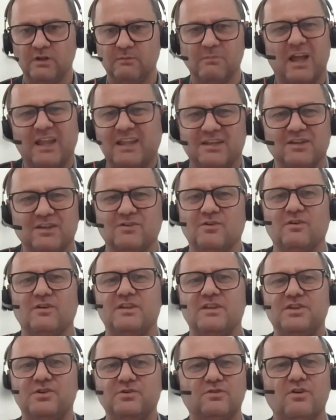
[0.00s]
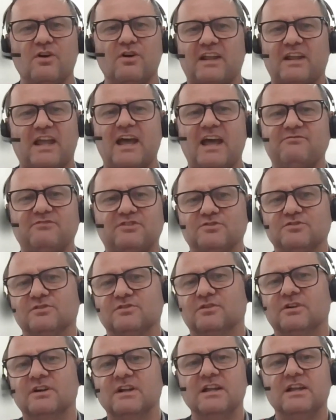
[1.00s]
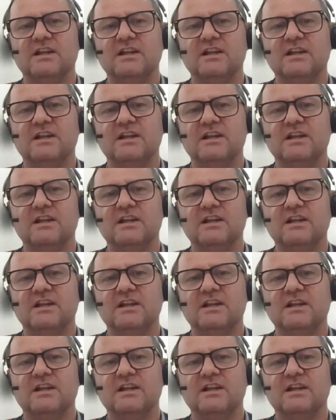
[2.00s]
Like, you don't have to,